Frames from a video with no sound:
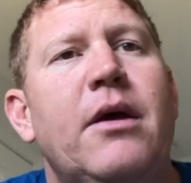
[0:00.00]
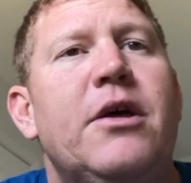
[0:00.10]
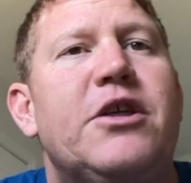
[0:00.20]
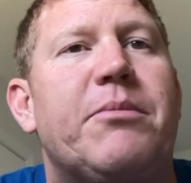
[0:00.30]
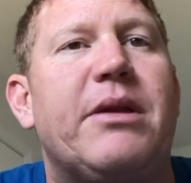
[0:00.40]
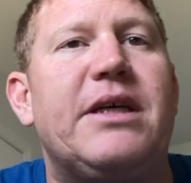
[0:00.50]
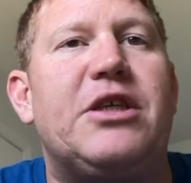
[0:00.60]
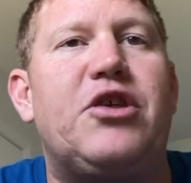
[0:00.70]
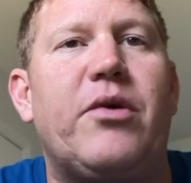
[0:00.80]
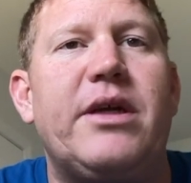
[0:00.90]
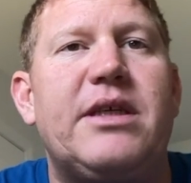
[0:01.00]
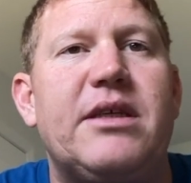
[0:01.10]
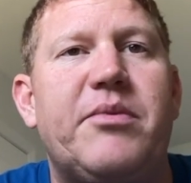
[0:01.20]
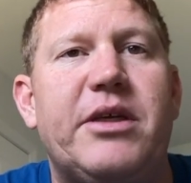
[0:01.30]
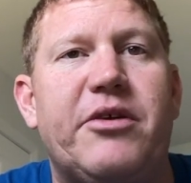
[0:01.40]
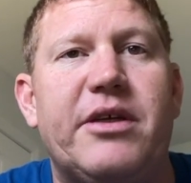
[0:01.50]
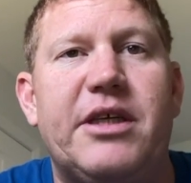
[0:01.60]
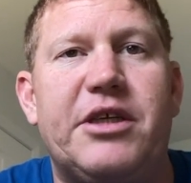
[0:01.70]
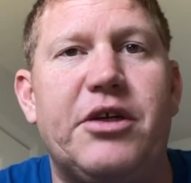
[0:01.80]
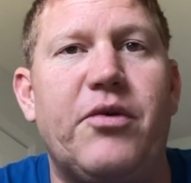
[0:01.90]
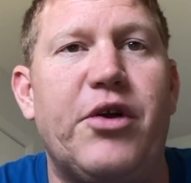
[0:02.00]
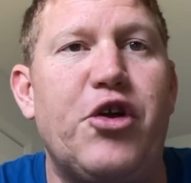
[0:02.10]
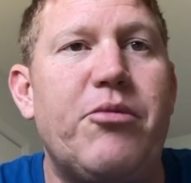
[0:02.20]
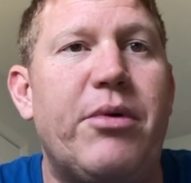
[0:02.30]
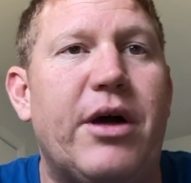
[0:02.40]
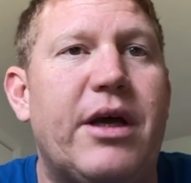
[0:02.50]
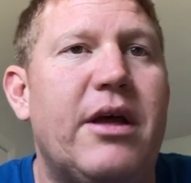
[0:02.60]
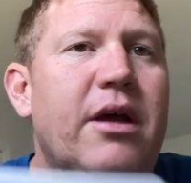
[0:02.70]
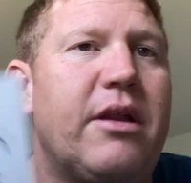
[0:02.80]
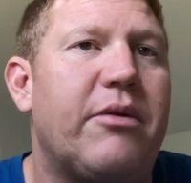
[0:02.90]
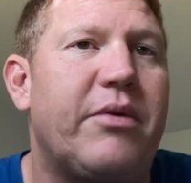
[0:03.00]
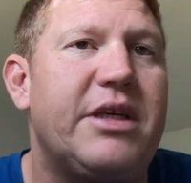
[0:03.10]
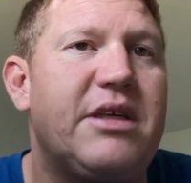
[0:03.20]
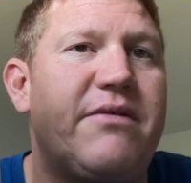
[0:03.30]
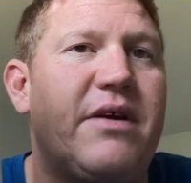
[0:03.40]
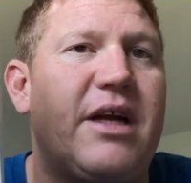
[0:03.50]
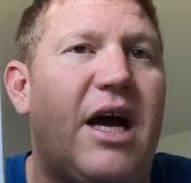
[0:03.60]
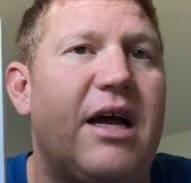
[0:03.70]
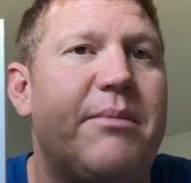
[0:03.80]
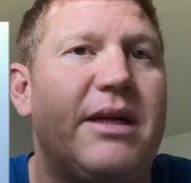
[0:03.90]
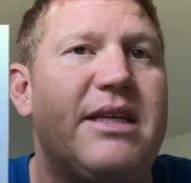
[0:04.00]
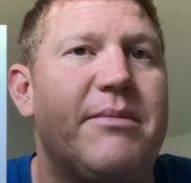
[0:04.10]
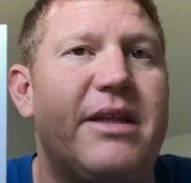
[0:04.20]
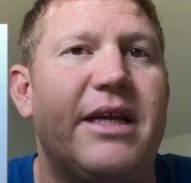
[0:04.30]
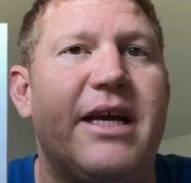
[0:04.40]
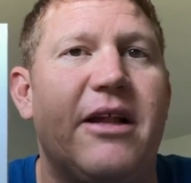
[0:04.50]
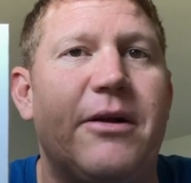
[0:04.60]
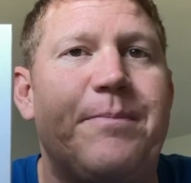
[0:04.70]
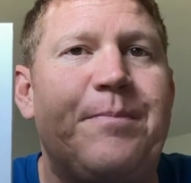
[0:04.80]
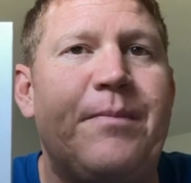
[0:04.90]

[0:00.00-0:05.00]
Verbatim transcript: So please join us as we transition to a new book, The Reason for God by Timothy Keller.